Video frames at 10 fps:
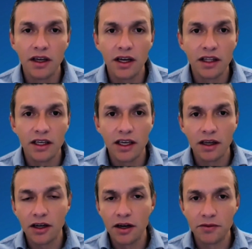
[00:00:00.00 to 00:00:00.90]
And they can
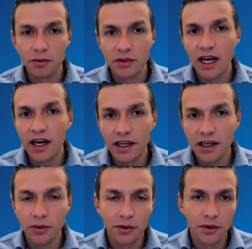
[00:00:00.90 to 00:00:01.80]
come from diet
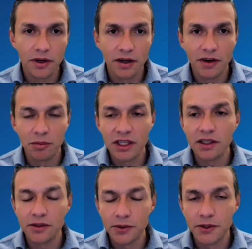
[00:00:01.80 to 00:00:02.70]
or
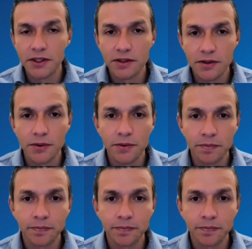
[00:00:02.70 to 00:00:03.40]
environmental sources too.